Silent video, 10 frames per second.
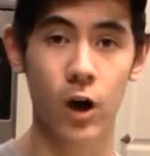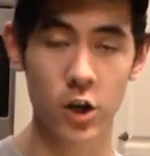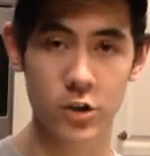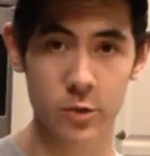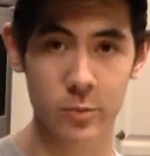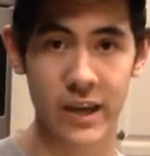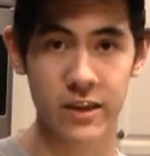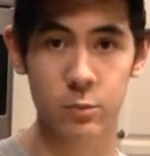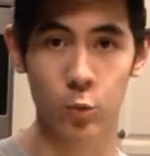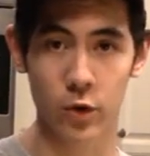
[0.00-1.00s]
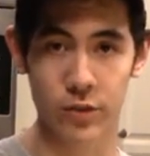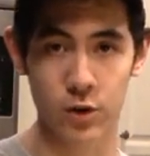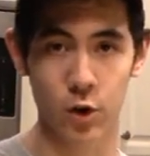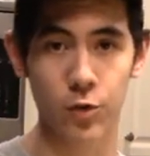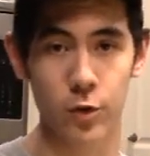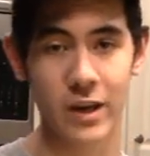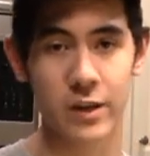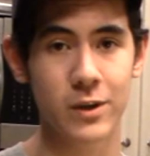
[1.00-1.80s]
underbaked more than overbaked,